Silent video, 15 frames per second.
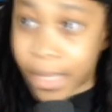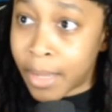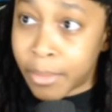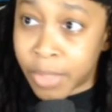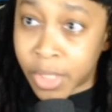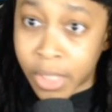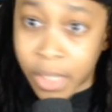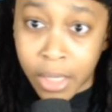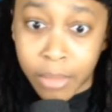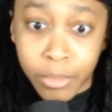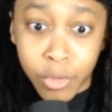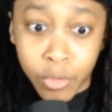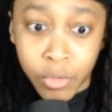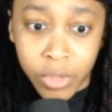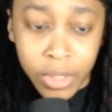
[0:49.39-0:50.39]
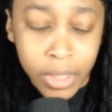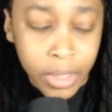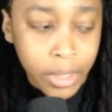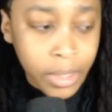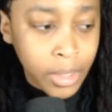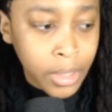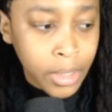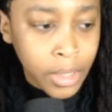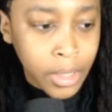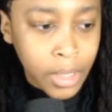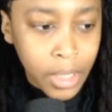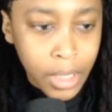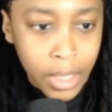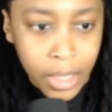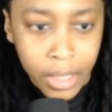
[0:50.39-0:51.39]
Amazon Music,
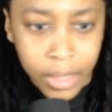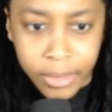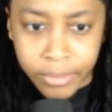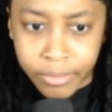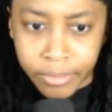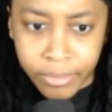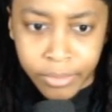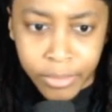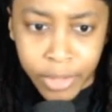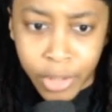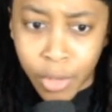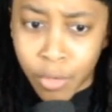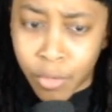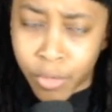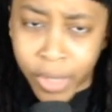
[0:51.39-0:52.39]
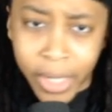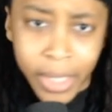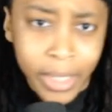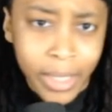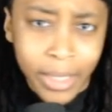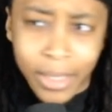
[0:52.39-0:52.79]
uh, Tune In.